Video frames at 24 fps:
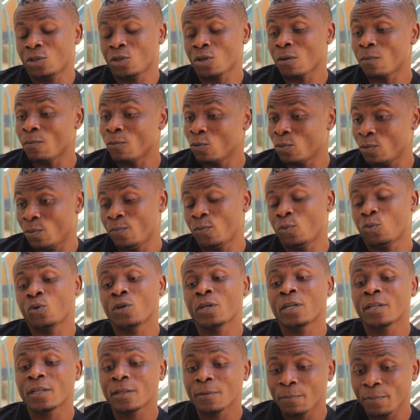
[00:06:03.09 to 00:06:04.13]
job
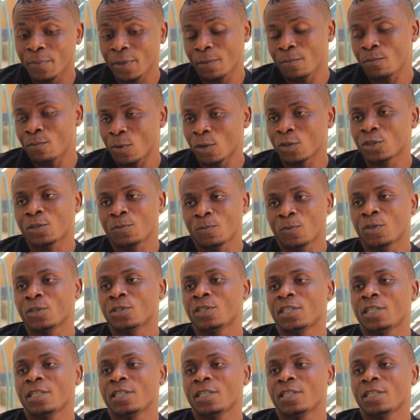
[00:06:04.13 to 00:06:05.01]
will be much much